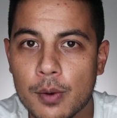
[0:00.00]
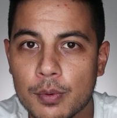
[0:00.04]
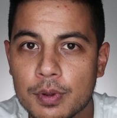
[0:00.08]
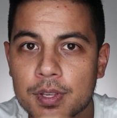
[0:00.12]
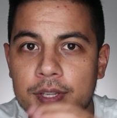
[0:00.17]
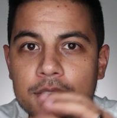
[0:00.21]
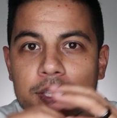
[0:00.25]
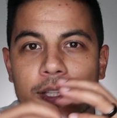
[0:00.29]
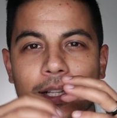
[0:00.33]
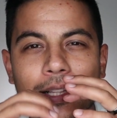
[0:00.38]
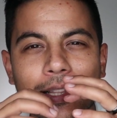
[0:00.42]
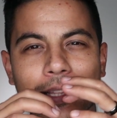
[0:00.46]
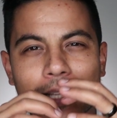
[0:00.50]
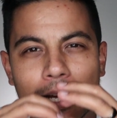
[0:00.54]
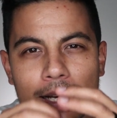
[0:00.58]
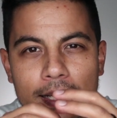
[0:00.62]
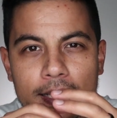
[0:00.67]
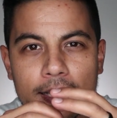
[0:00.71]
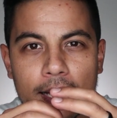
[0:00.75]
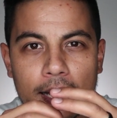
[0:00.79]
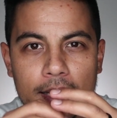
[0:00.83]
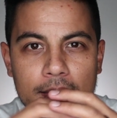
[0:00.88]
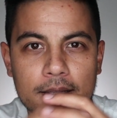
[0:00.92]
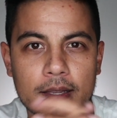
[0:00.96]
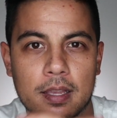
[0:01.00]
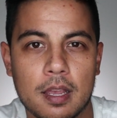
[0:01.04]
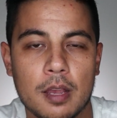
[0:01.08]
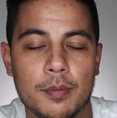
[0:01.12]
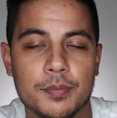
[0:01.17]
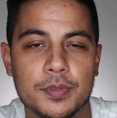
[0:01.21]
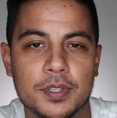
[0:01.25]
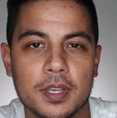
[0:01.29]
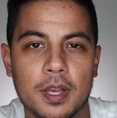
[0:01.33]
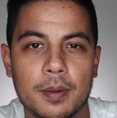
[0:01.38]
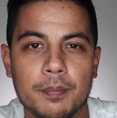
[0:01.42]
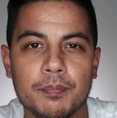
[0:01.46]
iris, the less light
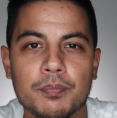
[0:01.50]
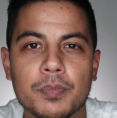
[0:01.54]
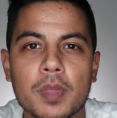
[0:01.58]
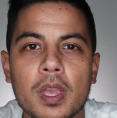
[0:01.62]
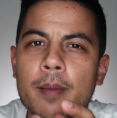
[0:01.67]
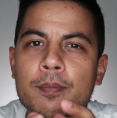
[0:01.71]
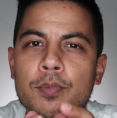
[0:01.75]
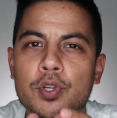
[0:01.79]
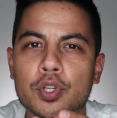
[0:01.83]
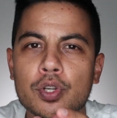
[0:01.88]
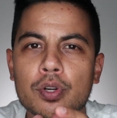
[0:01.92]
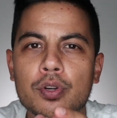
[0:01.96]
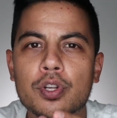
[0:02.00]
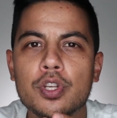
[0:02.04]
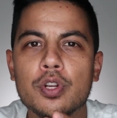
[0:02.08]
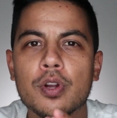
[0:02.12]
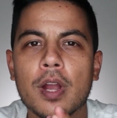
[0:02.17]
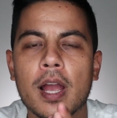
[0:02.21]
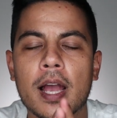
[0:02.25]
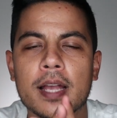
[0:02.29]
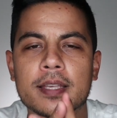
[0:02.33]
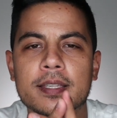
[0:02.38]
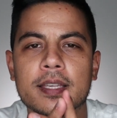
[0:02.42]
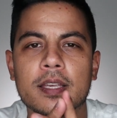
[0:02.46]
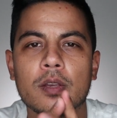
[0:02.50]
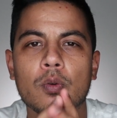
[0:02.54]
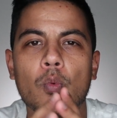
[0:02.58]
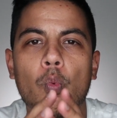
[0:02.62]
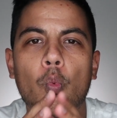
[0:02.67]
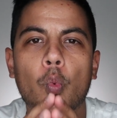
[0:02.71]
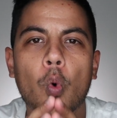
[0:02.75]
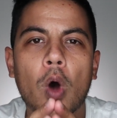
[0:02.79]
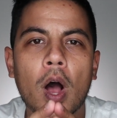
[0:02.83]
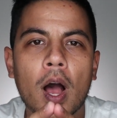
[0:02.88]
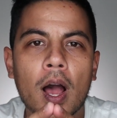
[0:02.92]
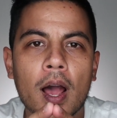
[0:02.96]
comes in. I'm sure you're
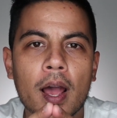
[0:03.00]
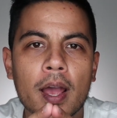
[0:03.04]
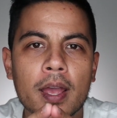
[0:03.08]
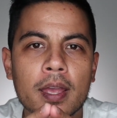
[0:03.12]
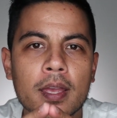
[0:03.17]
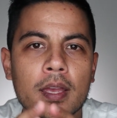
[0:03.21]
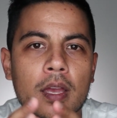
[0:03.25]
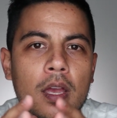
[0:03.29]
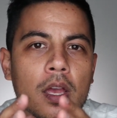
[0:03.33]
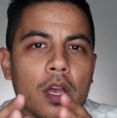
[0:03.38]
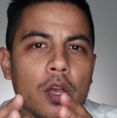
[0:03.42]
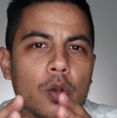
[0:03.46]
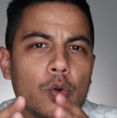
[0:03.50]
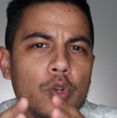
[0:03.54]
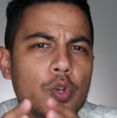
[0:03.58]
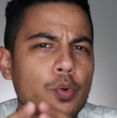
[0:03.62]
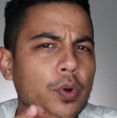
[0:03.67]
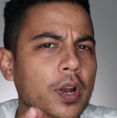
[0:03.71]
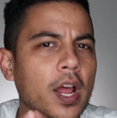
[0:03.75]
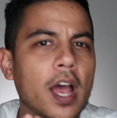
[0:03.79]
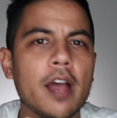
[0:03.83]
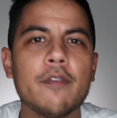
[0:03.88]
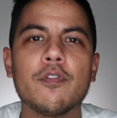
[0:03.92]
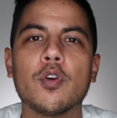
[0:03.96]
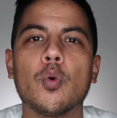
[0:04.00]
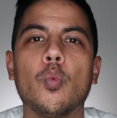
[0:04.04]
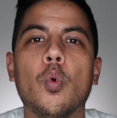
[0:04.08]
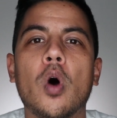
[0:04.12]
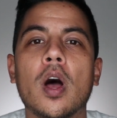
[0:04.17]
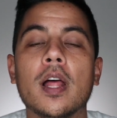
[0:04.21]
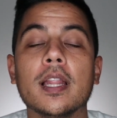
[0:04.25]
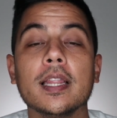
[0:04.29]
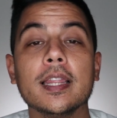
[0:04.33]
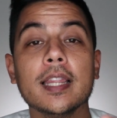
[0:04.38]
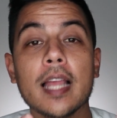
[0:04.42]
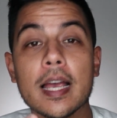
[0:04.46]
asking why you would ever
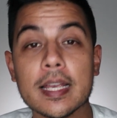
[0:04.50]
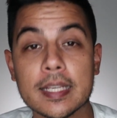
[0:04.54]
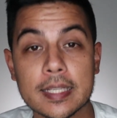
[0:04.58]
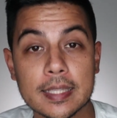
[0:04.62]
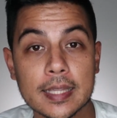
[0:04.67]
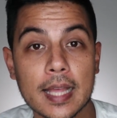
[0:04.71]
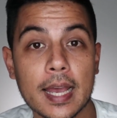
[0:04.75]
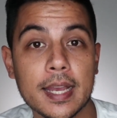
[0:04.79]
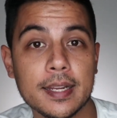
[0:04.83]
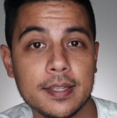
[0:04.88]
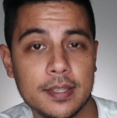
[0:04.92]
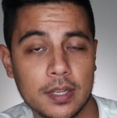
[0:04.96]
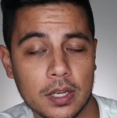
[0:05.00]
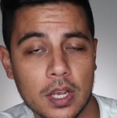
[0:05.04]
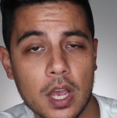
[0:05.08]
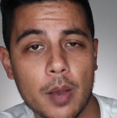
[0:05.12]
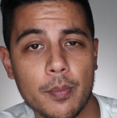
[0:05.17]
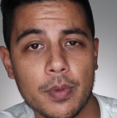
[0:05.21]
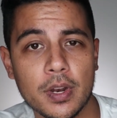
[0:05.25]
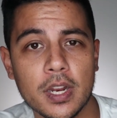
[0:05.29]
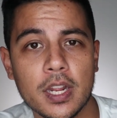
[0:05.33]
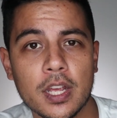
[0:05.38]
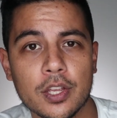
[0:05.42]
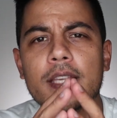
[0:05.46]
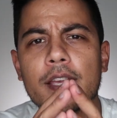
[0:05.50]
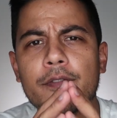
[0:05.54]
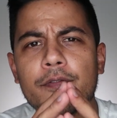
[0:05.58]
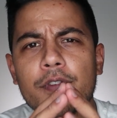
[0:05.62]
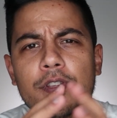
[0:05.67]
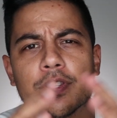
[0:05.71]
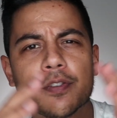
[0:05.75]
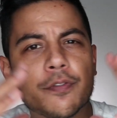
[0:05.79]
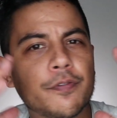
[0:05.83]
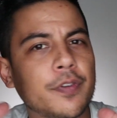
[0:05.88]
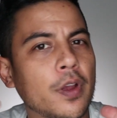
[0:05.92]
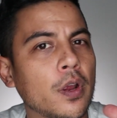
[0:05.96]
want less light to come in. If
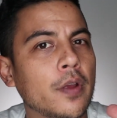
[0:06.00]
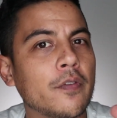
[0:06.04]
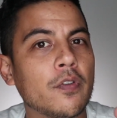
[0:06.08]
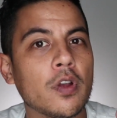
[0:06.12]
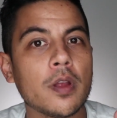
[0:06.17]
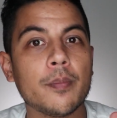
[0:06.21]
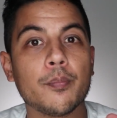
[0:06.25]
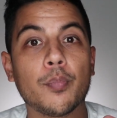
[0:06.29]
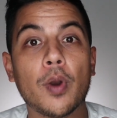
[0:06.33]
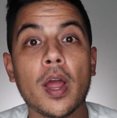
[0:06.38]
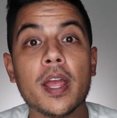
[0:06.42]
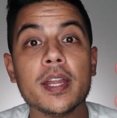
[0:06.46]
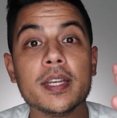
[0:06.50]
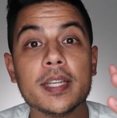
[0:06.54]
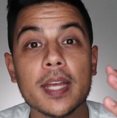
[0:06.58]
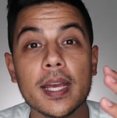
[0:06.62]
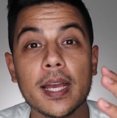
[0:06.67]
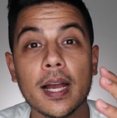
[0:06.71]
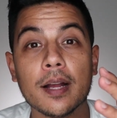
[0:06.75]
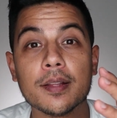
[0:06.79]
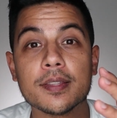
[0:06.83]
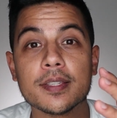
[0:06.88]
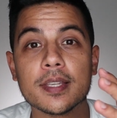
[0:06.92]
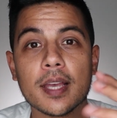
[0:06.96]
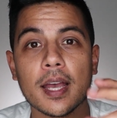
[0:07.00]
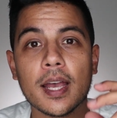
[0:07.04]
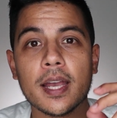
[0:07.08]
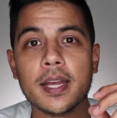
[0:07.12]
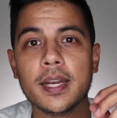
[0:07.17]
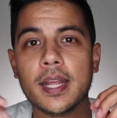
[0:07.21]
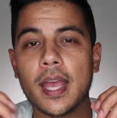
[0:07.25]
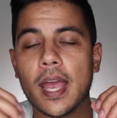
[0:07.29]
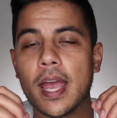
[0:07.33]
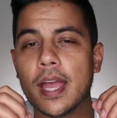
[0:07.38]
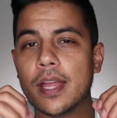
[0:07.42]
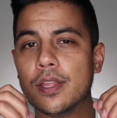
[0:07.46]
it's a very bright day
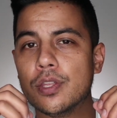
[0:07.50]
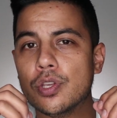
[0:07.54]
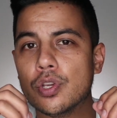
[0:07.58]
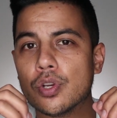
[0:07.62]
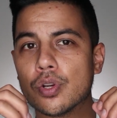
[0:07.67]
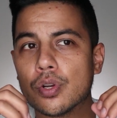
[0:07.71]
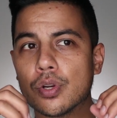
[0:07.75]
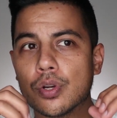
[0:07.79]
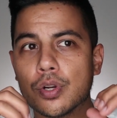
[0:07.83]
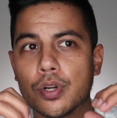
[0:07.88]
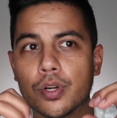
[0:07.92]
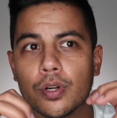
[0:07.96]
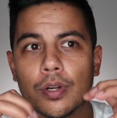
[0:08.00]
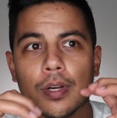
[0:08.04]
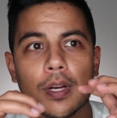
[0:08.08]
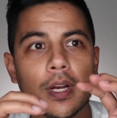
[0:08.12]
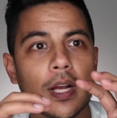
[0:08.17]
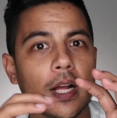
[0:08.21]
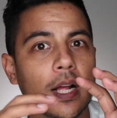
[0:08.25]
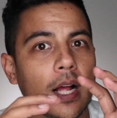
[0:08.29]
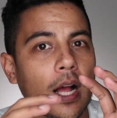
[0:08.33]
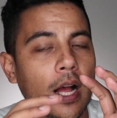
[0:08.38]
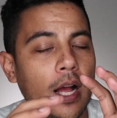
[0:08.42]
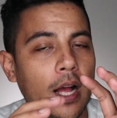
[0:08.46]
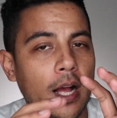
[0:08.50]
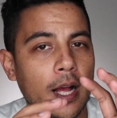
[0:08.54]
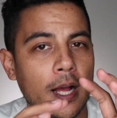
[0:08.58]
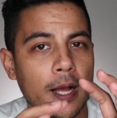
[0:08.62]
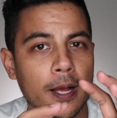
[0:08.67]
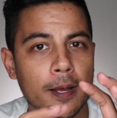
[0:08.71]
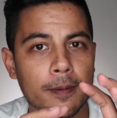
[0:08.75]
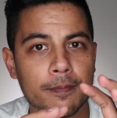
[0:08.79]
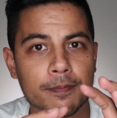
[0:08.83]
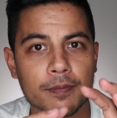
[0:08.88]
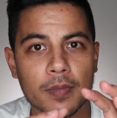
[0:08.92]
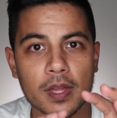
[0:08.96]
outside and your
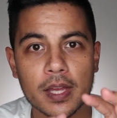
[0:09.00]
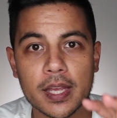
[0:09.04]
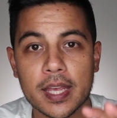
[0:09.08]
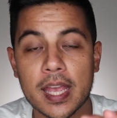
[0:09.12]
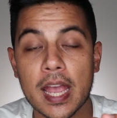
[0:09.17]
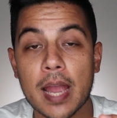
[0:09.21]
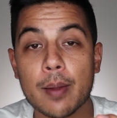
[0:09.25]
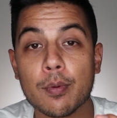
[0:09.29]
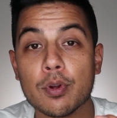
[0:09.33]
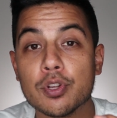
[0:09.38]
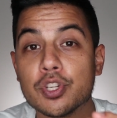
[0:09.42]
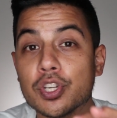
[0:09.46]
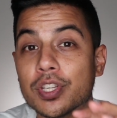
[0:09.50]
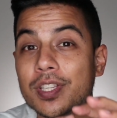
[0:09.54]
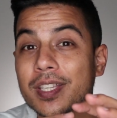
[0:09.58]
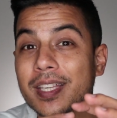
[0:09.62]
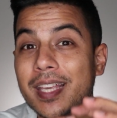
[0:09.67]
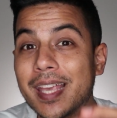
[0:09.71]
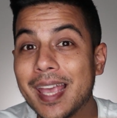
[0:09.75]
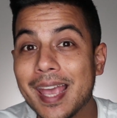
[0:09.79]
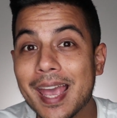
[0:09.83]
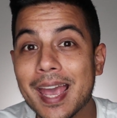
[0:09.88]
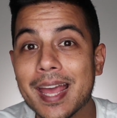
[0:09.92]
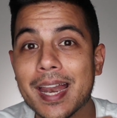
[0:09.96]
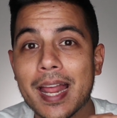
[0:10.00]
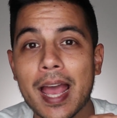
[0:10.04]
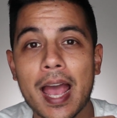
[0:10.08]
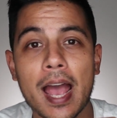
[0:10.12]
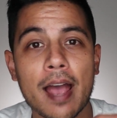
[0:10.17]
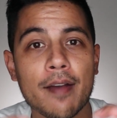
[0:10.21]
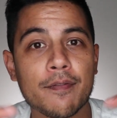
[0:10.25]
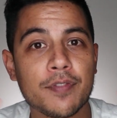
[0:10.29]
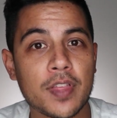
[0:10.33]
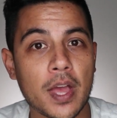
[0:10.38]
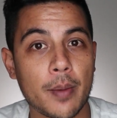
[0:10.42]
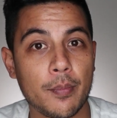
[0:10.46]
camera just can't
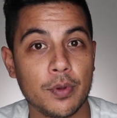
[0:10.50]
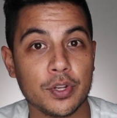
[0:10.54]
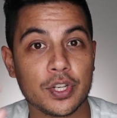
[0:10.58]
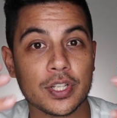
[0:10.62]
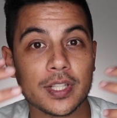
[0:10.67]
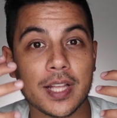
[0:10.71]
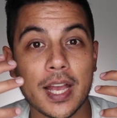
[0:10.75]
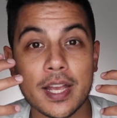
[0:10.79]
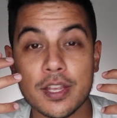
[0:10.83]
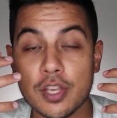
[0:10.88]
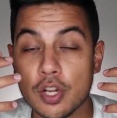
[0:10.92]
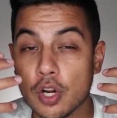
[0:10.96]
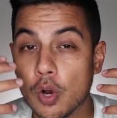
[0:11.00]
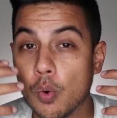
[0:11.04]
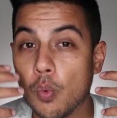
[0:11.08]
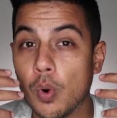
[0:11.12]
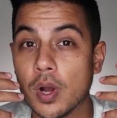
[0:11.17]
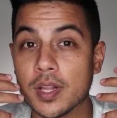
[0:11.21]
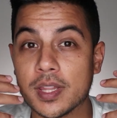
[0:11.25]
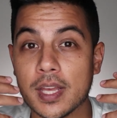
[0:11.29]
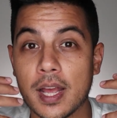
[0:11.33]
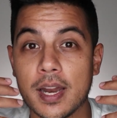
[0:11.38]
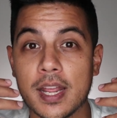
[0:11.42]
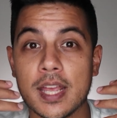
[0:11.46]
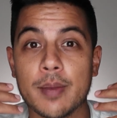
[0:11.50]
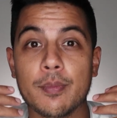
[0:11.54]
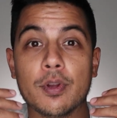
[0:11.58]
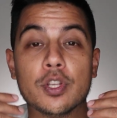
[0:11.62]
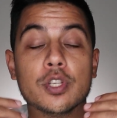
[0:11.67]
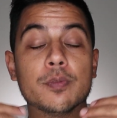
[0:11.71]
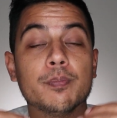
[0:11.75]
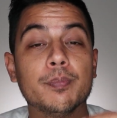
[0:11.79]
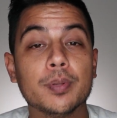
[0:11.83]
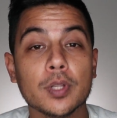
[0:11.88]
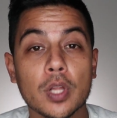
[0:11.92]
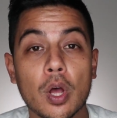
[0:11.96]
have that much light, you don't want that
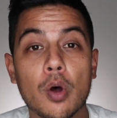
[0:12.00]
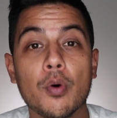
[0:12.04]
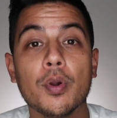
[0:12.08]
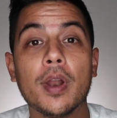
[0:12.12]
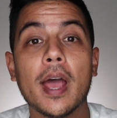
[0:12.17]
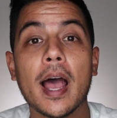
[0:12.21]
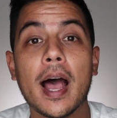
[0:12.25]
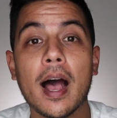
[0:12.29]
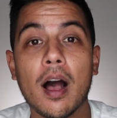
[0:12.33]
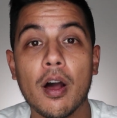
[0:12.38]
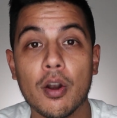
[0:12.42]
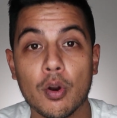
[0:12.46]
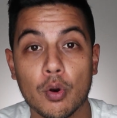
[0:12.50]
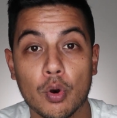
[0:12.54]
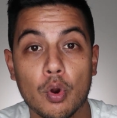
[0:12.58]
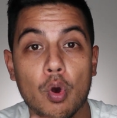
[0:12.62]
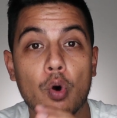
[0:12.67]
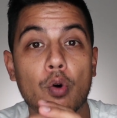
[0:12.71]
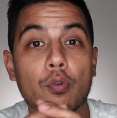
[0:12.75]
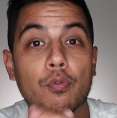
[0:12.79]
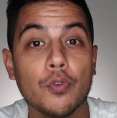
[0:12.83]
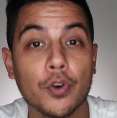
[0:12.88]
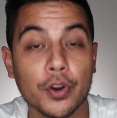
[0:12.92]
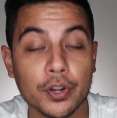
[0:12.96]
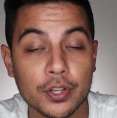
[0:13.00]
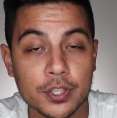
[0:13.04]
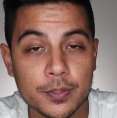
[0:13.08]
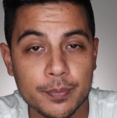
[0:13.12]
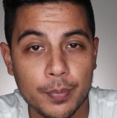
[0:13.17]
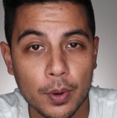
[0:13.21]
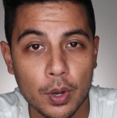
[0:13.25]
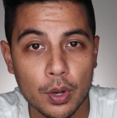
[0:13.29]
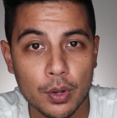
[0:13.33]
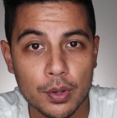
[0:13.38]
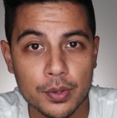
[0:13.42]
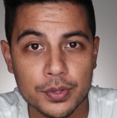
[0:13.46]
image blown out or
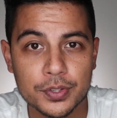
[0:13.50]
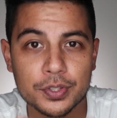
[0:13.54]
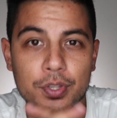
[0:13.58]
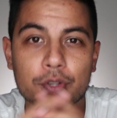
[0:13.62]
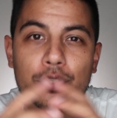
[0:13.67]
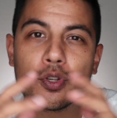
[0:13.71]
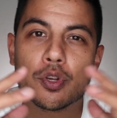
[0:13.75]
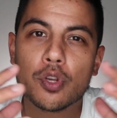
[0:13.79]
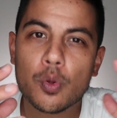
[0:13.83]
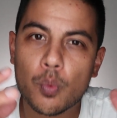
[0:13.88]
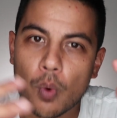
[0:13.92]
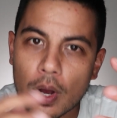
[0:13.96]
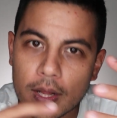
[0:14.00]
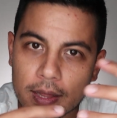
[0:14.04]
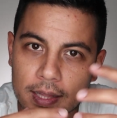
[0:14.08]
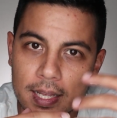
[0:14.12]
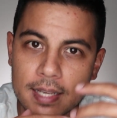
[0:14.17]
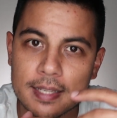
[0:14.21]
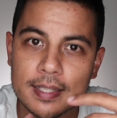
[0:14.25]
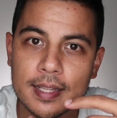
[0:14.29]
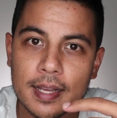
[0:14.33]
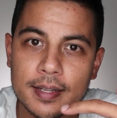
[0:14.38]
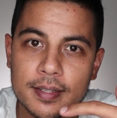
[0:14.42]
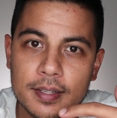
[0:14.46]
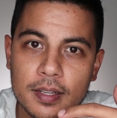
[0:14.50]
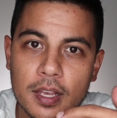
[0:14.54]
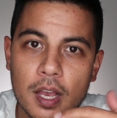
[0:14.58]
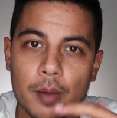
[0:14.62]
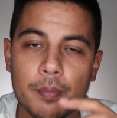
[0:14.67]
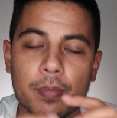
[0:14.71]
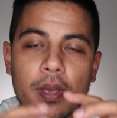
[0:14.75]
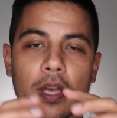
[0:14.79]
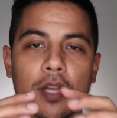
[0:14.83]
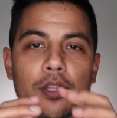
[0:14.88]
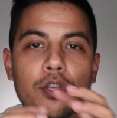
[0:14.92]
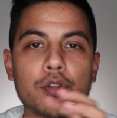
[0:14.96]
overexposed. So you want less light to
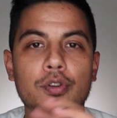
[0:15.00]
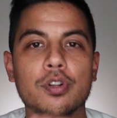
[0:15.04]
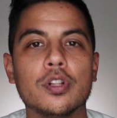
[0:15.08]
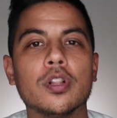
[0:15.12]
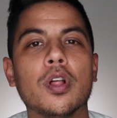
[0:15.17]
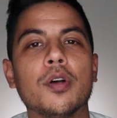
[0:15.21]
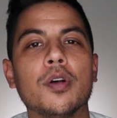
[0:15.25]
come in, you'd